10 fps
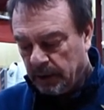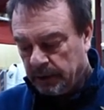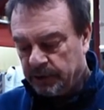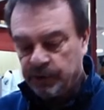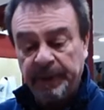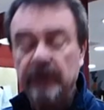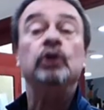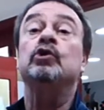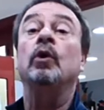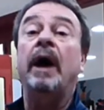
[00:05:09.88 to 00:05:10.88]

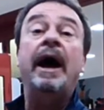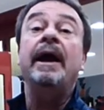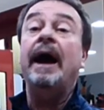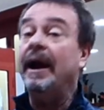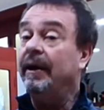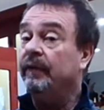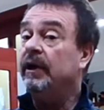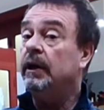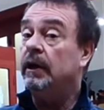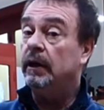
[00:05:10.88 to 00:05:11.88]
dissipation. So I
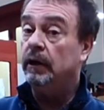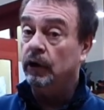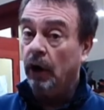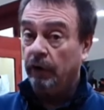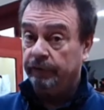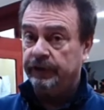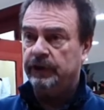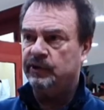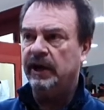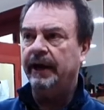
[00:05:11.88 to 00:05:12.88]
really love
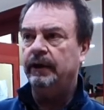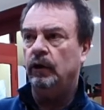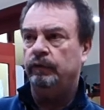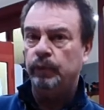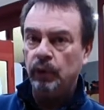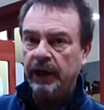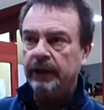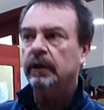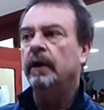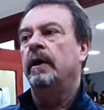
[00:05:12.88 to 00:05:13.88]
this kind of
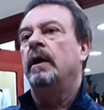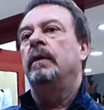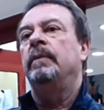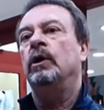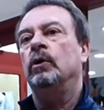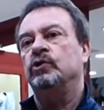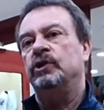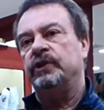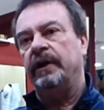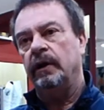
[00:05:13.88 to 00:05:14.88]
bullet because
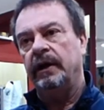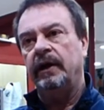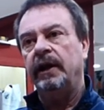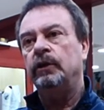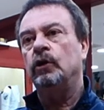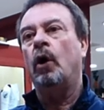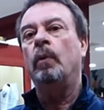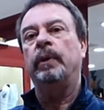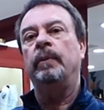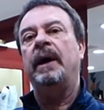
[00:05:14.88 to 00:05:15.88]
it's a great
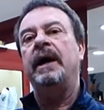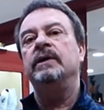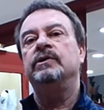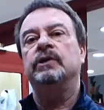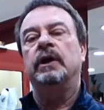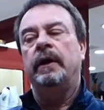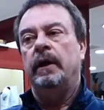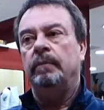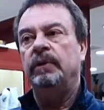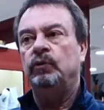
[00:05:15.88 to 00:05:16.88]
compromise
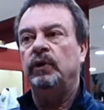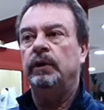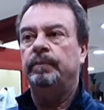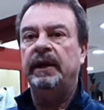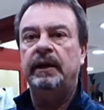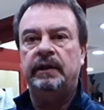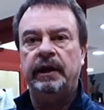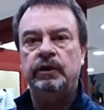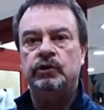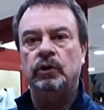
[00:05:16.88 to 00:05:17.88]
between
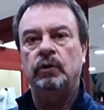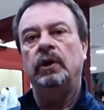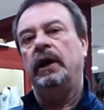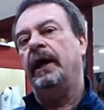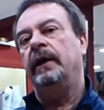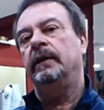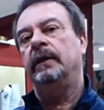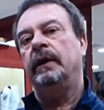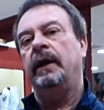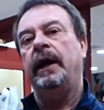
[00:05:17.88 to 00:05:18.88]
penetration and
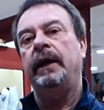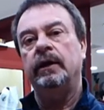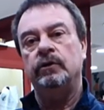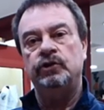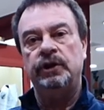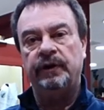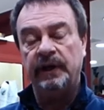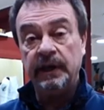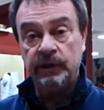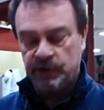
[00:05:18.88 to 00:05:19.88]
energy
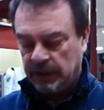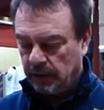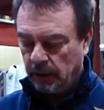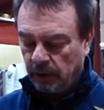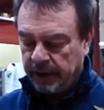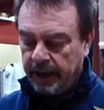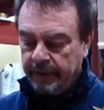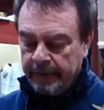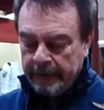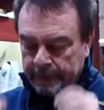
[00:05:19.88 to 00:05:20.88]
releasing. Okay,